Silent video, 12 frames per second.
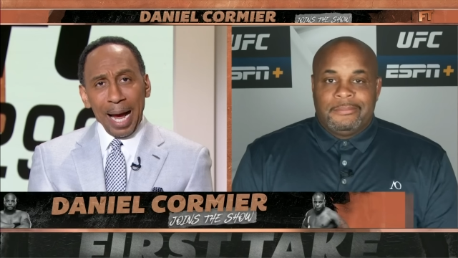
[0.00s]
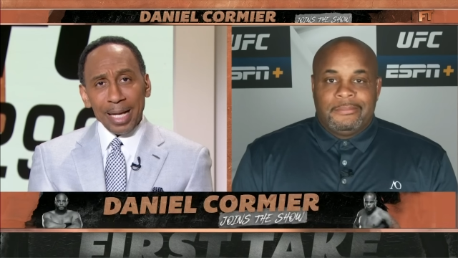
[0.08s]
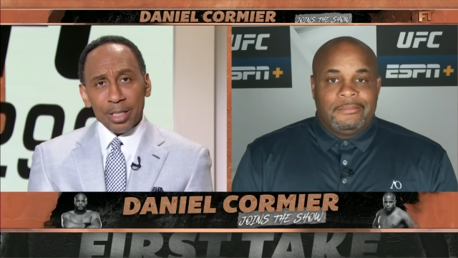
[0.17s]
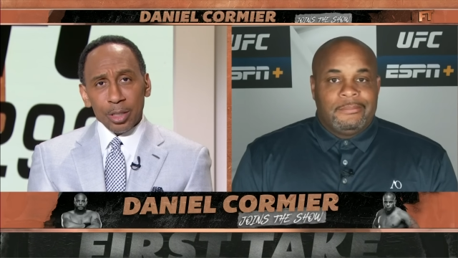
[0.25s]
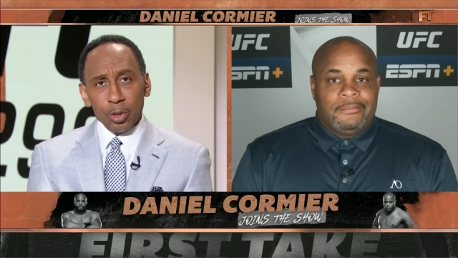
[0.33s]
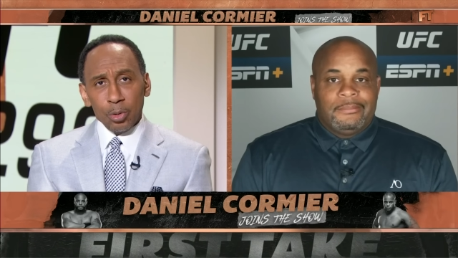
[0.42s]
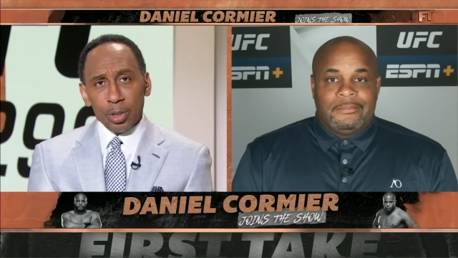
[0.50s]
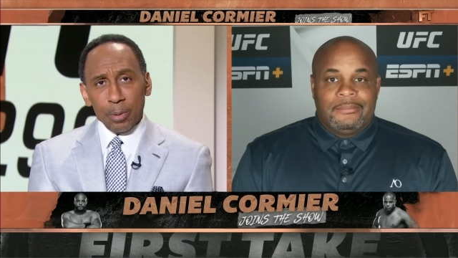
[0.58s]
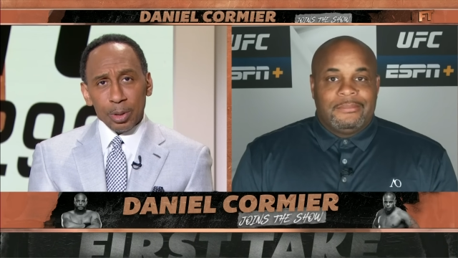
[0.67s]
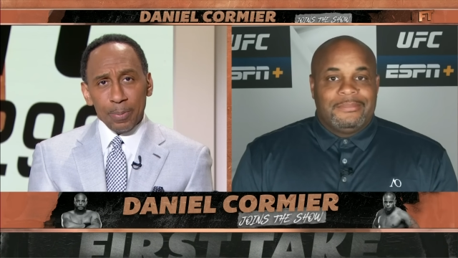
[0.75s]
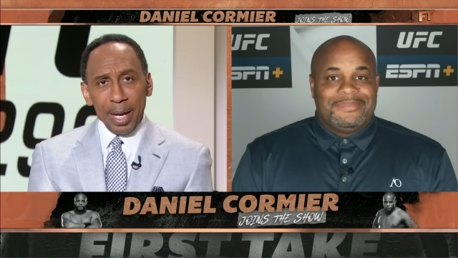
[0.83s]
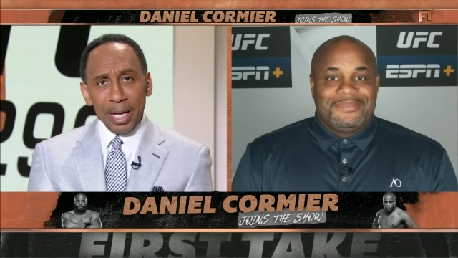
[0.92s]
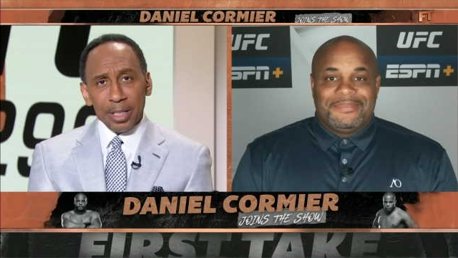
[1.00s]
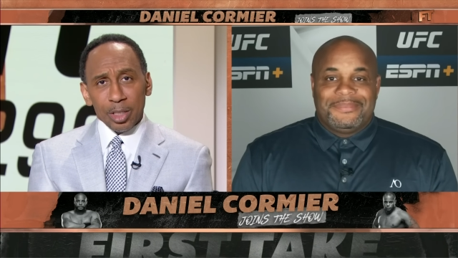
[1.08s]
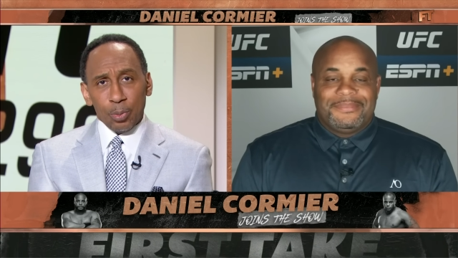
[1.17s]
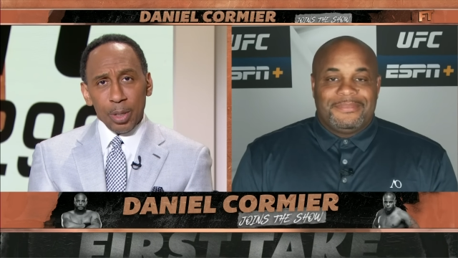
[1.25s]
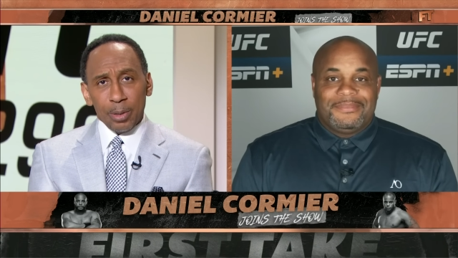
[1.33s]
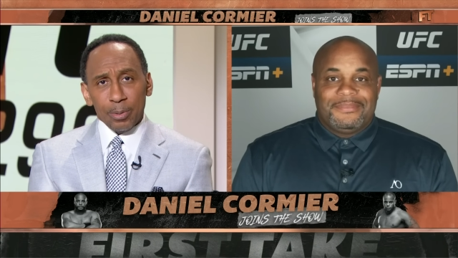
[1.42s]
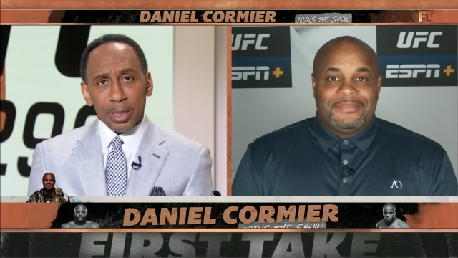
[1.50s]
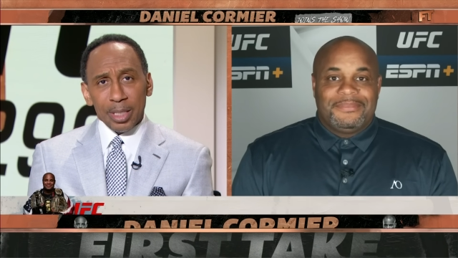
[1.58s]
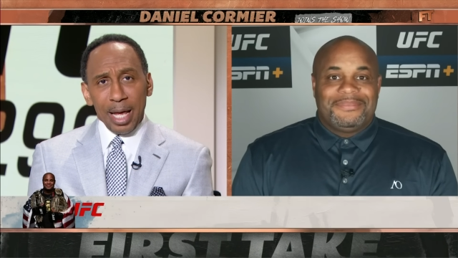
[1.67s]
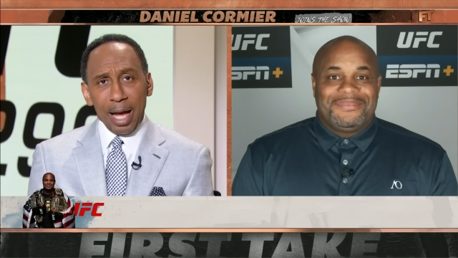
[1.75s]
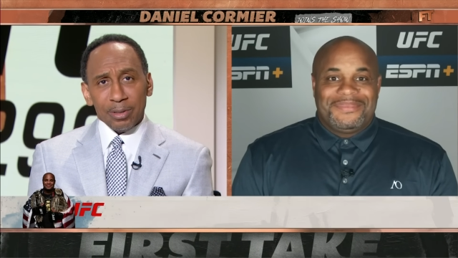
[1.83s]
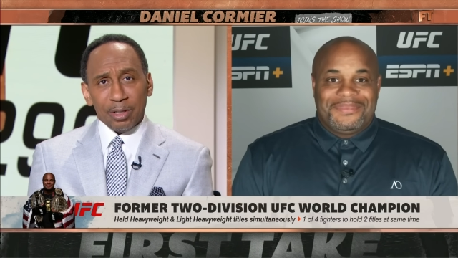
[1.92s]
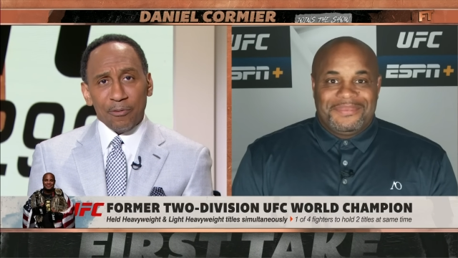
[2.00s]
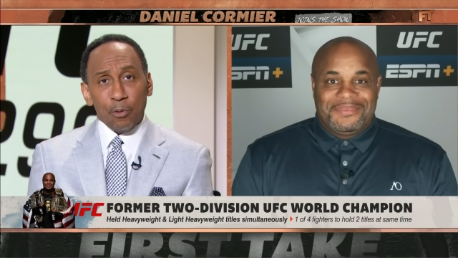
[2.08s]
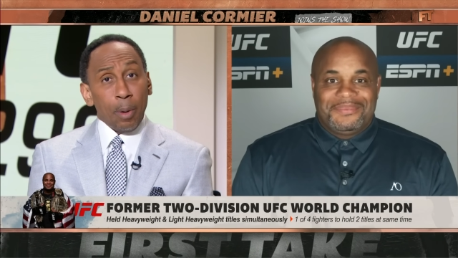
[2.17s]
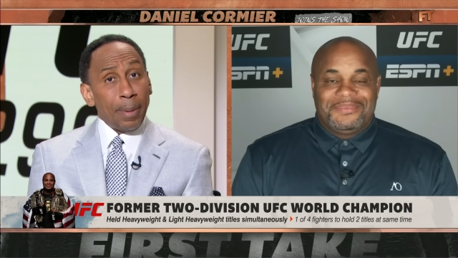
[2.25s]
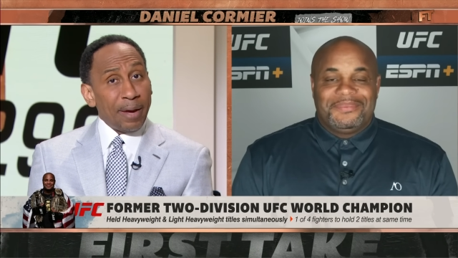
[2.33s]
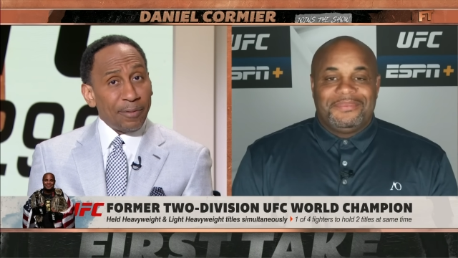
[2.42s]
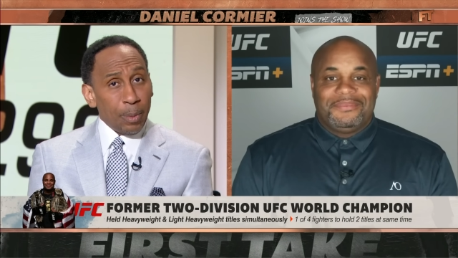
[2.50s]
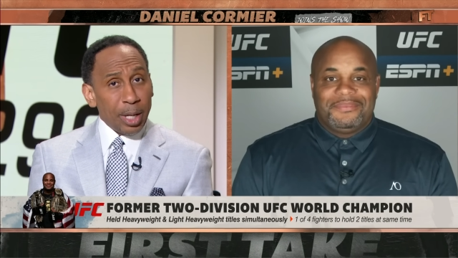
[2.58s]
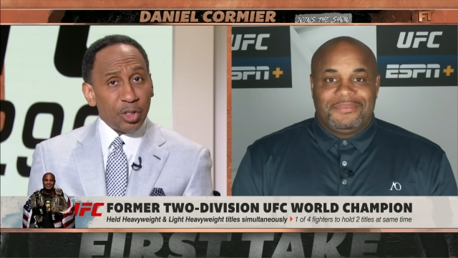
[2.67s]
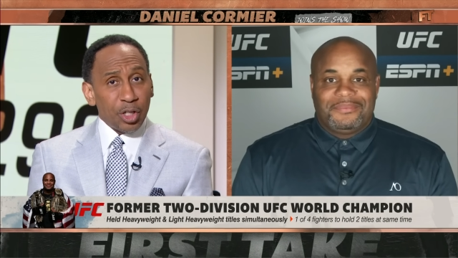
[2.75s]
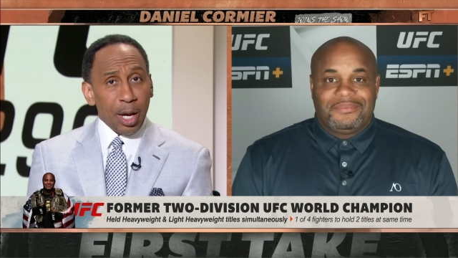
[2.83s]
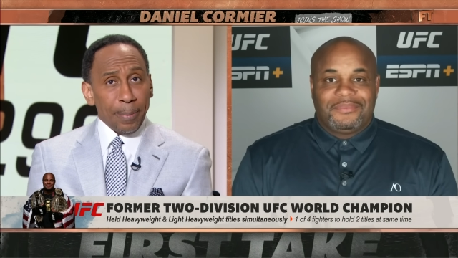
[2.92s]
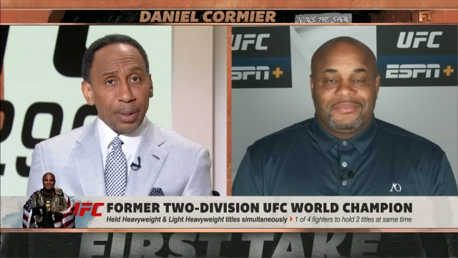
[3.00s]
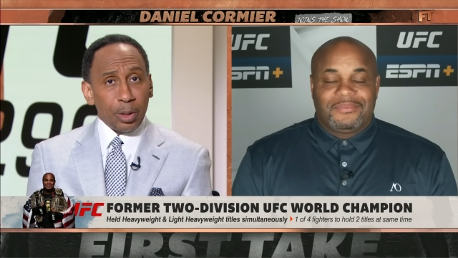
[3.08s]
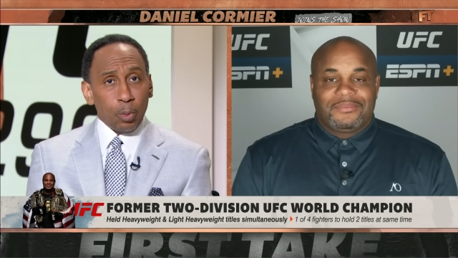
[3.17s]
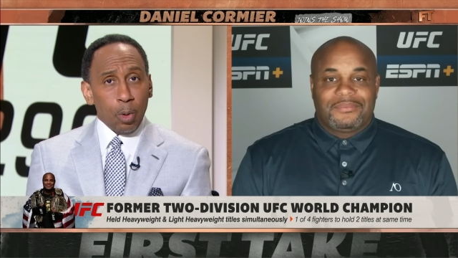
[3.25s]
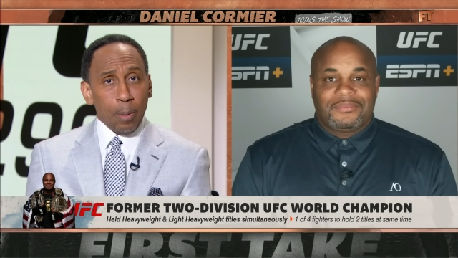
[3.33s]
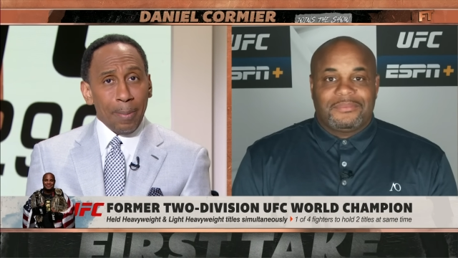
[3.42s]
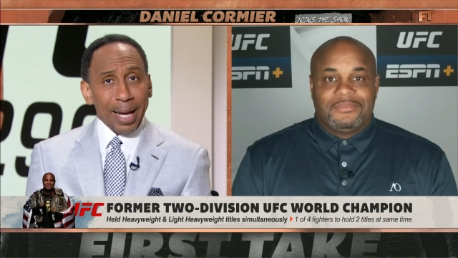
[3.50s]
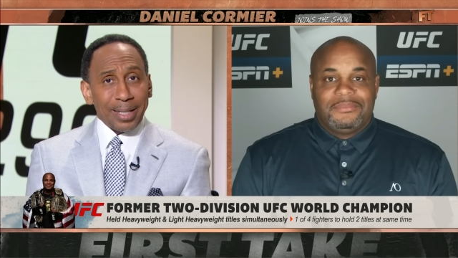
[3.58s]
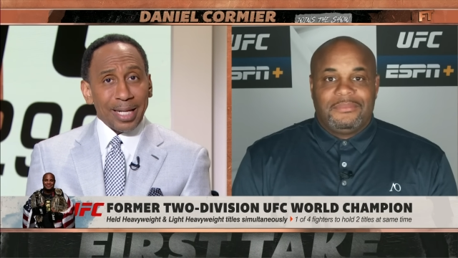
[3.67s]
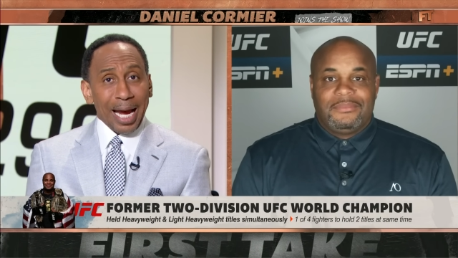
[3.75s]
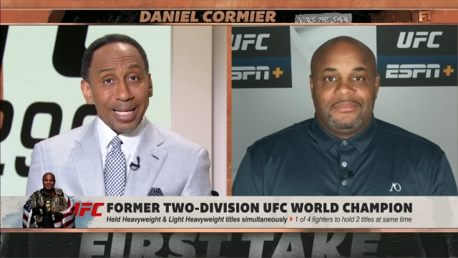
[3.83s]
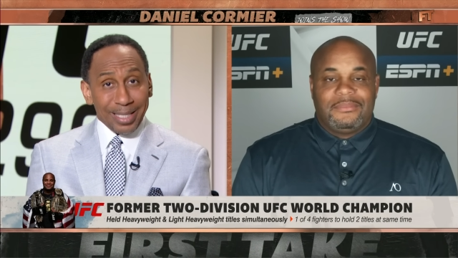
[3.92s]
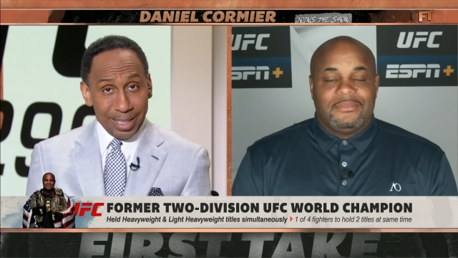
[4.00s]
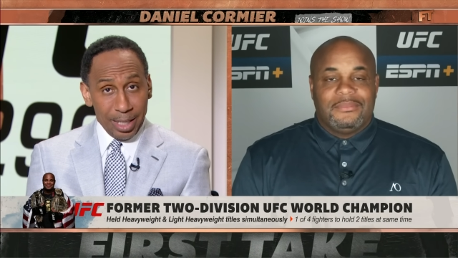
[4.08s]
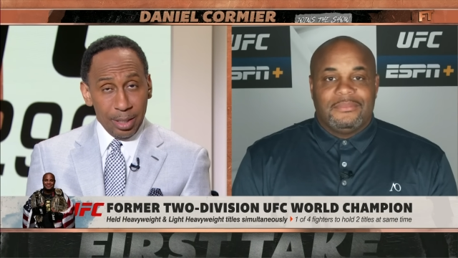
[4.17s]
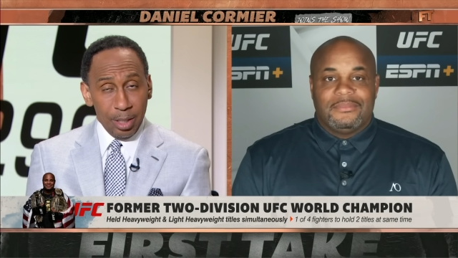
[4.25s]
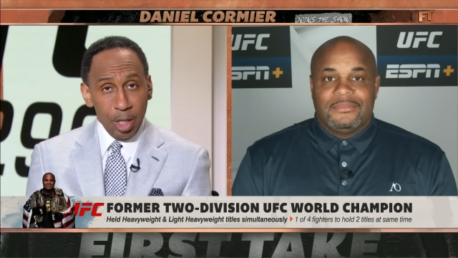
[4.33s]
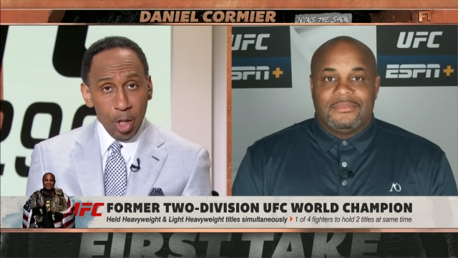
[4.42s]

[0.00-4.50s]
Speaker 1: boxing news that was made this week. It was announced that former heavyweight champion of the world, Mike Tyson,